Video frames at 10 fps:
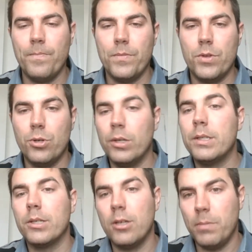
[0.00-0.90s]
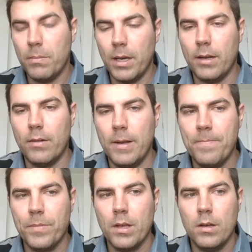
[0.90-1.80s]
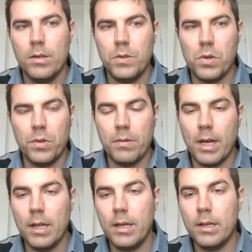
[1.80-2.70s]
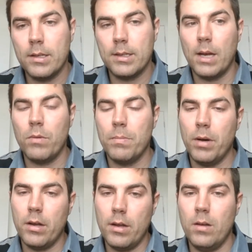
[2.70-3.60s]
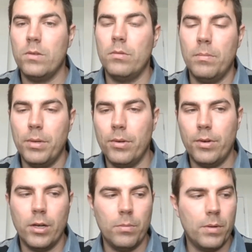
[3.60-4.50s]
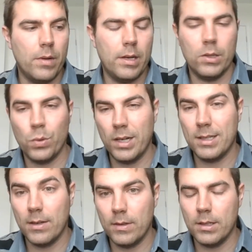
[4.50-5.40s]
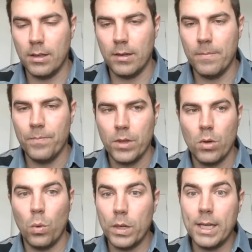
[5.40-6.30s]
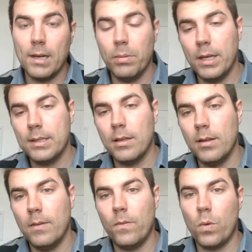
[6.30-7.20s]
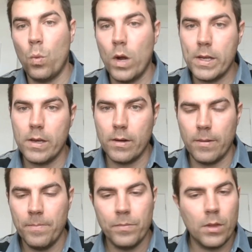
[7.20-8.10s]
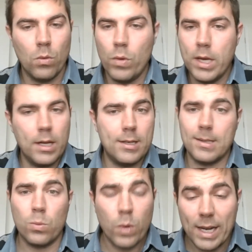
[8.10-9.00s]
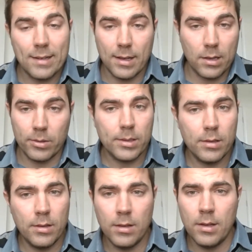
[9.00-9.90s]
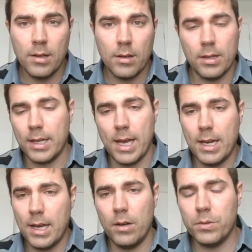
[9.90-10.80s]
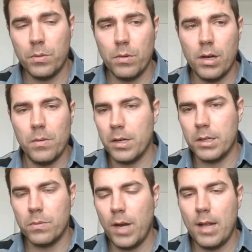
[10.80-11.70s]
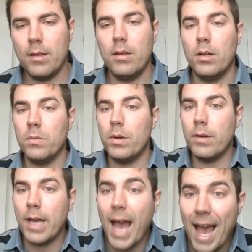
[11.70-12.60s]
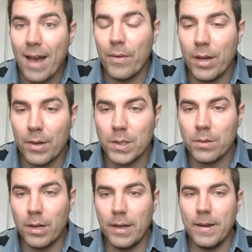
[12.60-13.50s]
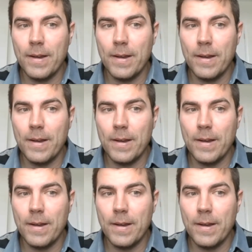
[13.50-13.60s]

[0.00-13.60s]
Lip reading: choices could be made, right? So the reality is that we bought a house from the builder. It'll be ready in 2017. We need a place to live for 1 year. We could just rent a house. Like any house we want, we could just rent because we already have a house, right?